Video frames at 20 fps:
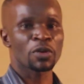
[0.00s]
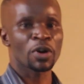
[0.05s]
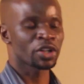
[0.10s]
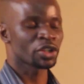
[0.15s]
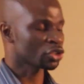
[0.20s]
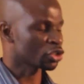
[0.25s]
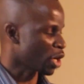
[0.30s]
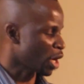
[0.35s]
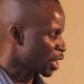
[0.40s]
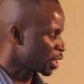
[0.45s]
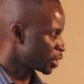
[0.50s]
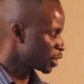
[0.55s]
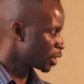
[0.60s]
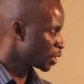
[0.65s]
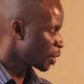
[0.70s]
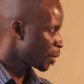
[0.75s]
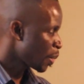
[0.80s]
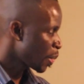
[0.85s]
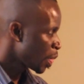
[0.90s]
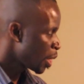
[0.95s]
1 charge.
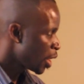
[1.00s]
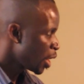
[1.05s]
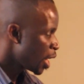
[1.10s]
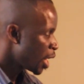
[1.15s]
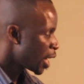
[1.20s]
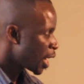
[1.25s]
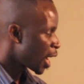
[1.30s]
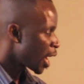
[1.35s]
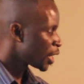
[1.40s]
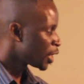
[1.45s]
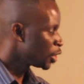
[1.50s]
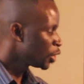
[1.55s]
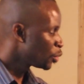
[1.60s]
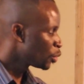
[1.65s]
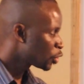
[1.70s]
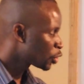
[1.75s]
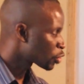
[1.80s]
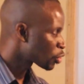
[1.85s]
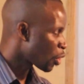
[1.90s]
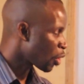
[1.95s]
A
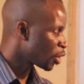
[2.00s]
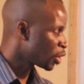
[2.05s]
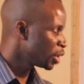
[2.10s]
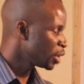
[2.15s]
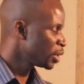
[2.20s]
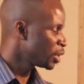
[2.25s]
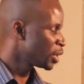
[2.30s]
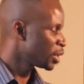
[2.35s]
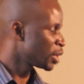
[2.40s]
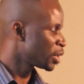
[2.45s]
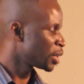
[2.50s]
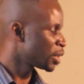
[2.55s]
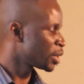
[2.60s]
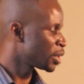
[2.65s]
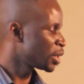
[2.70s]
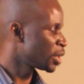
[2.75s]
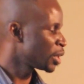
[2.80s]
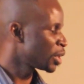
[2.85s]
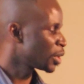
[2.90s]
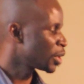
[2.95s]
neutron,
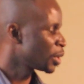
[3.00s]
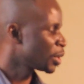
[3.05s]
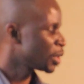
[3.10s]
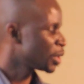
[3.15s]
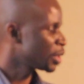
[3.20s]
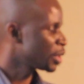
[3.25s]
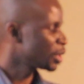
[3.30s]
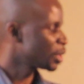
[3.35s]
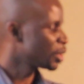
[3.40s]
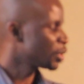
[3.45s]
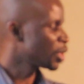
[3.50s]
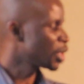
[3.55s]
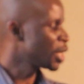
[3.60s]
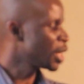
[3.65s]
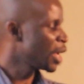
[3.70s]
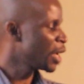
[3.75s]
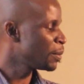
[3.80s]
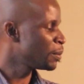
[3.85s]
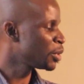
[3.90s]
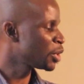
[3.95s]
the
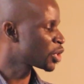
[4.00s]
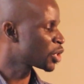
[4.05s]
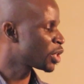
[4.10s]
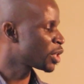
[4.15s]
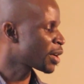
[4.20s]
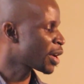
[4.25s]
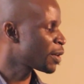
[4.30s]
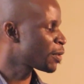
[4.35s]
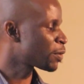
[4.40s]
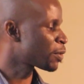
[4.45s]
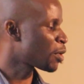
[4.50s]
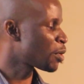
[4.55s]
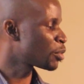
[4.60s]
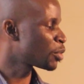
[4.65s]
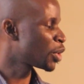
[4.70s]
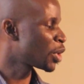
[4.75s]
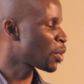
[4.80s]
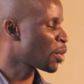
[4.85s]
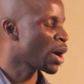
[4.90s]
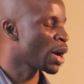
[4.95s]
name is derived
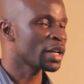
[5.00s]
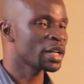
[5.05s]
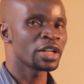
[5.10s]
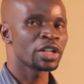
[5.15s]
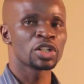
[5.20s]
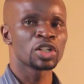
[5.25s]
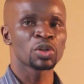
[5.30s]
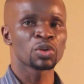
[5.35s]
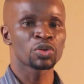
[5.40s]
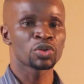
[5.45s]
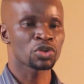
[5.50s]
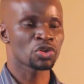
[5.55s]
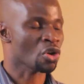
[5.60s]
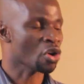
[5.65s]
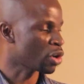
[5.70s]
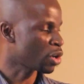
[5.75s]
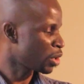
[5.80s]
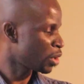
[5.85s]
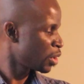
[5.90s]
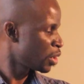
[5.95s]
from the word
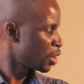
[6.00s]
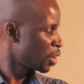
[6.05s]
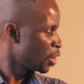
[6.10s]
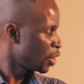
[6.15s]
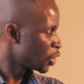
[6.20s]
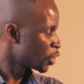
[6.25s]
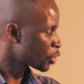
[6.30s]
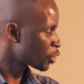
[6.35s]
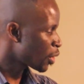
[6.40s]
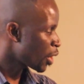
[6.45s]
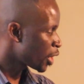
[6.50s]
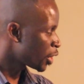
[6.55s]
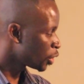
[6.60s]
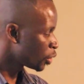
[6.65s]
neutral. So a